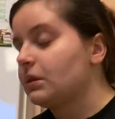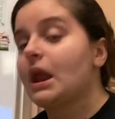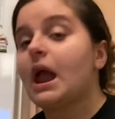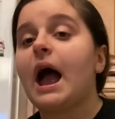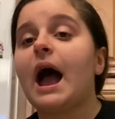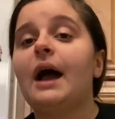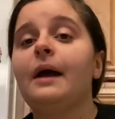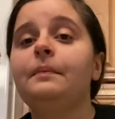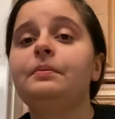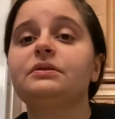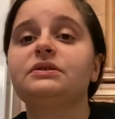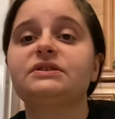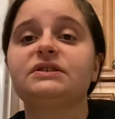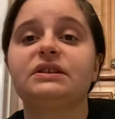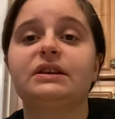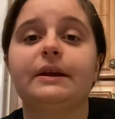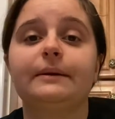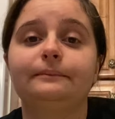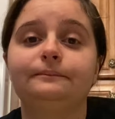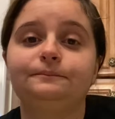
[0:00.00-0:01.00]
I
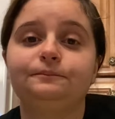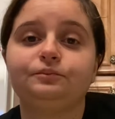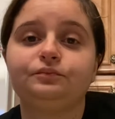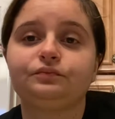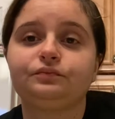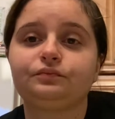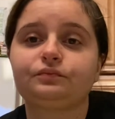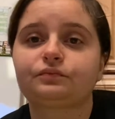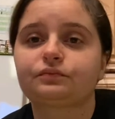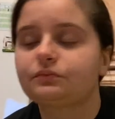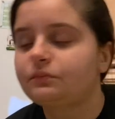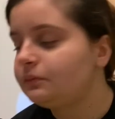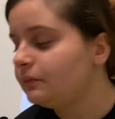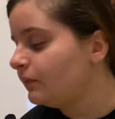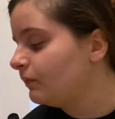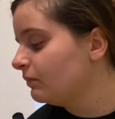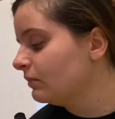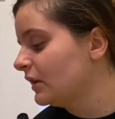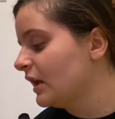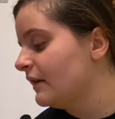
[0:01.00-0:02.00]
personally
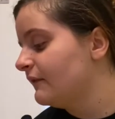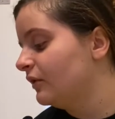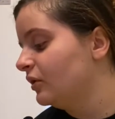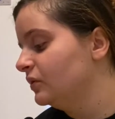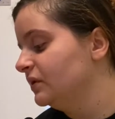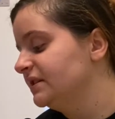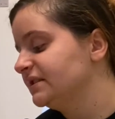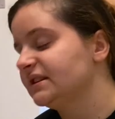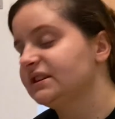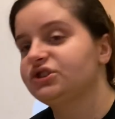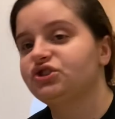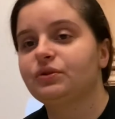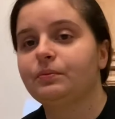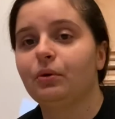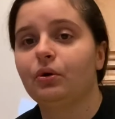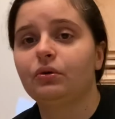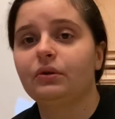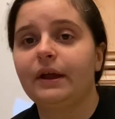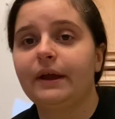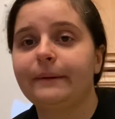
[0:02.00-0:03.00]
have always liked
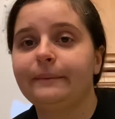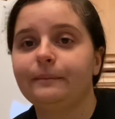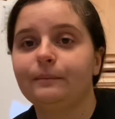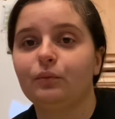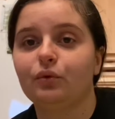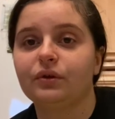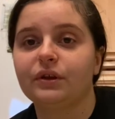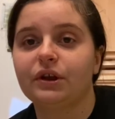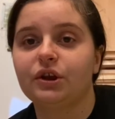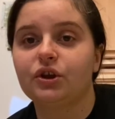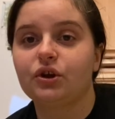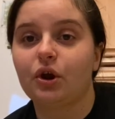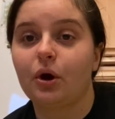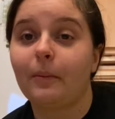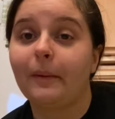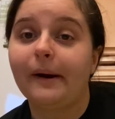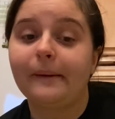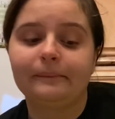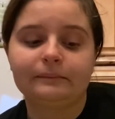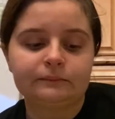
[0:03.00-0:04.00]
Chipotle more than
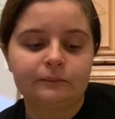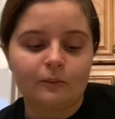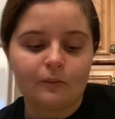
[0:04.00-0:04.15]
Qdoba.